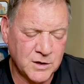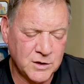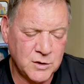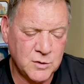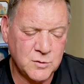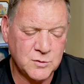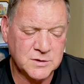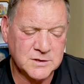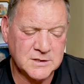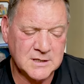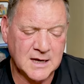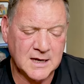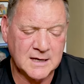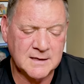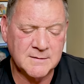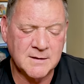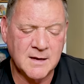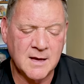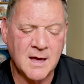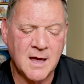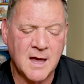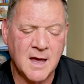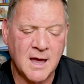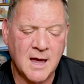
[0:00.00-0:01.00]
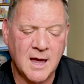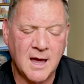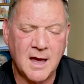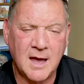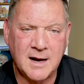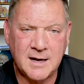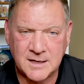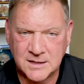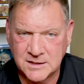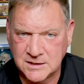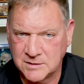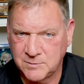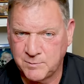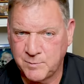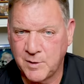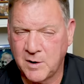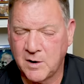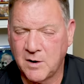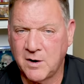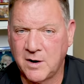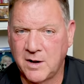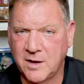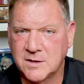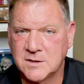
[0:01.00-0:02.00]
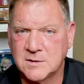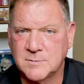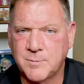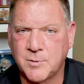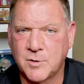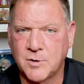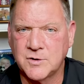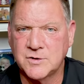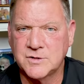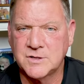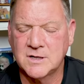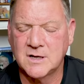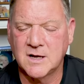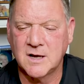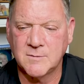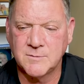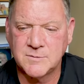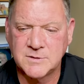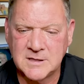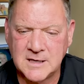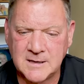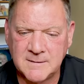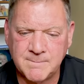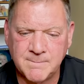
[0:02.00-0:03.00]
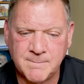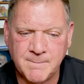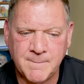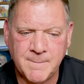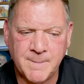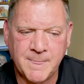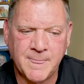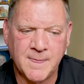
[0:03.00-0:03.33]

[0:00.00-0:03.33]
You said an experienced person comes in.